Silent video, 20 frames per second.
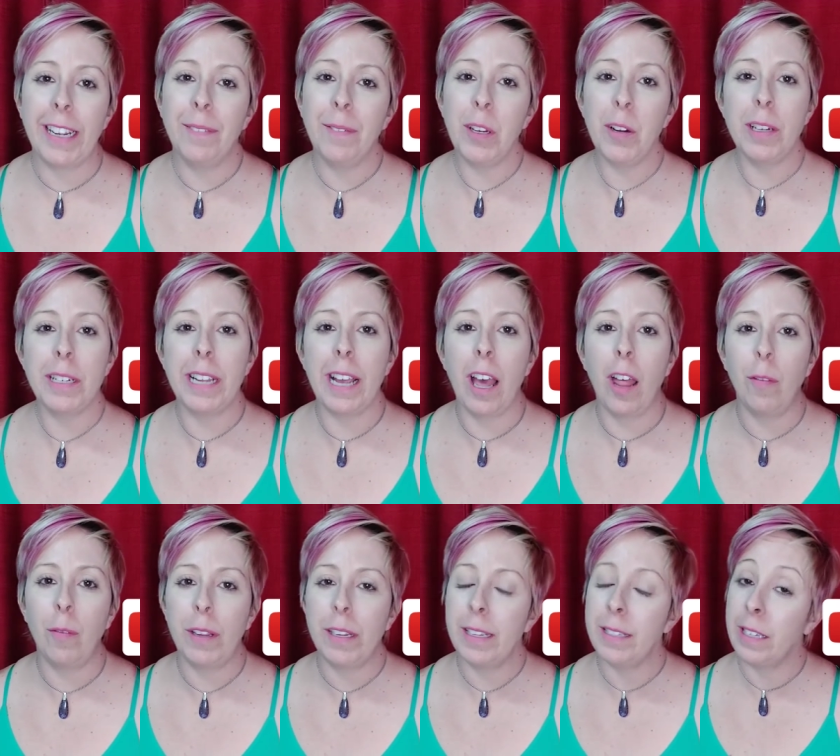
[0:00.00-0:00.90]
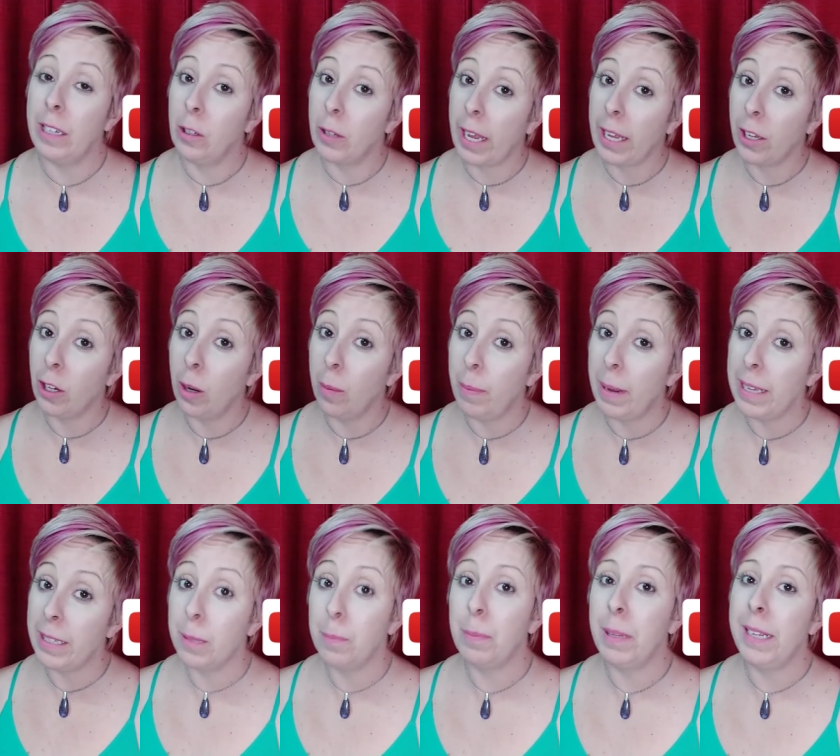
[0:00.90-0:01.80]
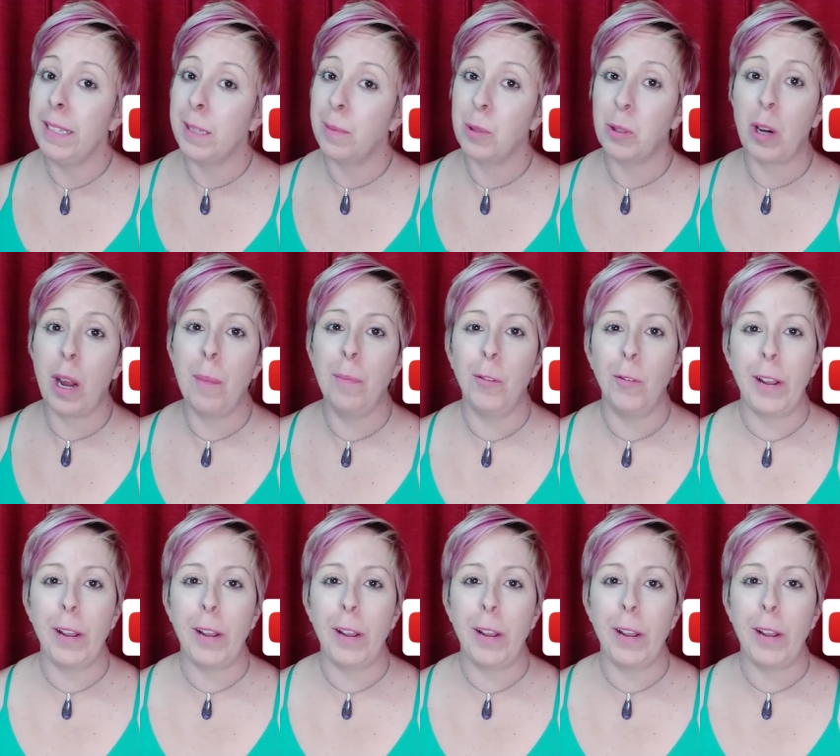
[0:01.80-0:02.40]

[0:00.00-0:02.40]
If you're into health, fitness and looking your best, please subscribe